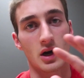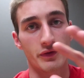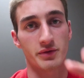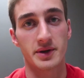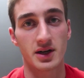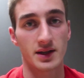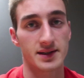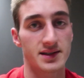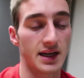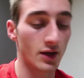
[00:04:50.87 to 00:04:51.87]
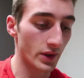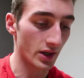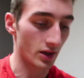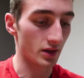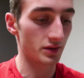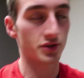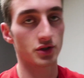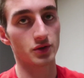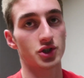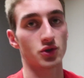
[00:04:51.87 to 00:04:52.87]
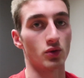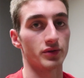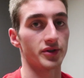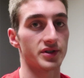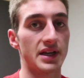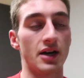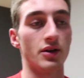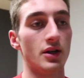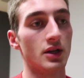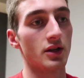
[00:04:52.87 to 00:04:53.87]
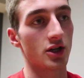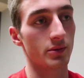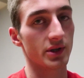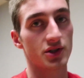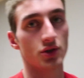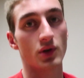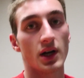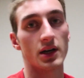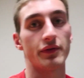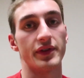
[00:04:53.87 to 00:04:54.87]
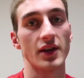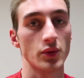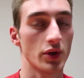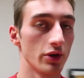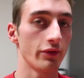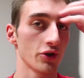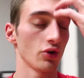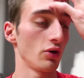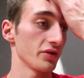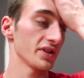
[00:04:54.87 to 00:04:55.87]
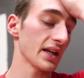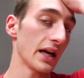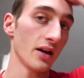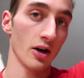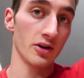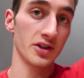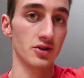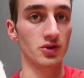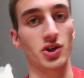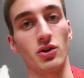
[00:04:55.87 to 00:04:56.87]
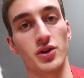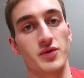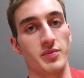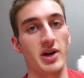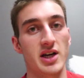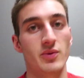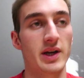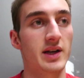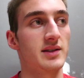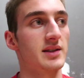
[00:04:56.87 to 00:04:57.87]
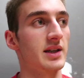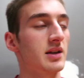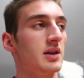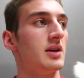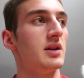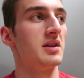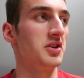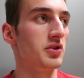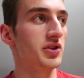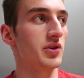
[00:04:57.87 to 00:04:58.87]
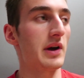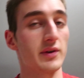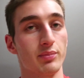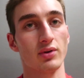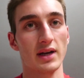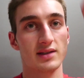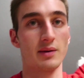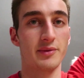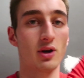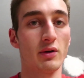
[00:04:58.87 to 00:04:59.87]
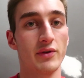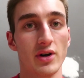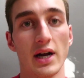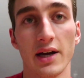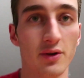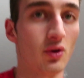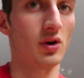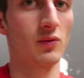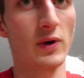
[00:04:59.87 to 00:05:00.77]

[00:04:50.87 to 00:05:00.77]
All right, from there, let's segue on to shoulders. Now, gonna be 2 kind of things we're gonna do for shoulders. It's kind of hard to do shoulders with body weight because like usually you have to press something over your head or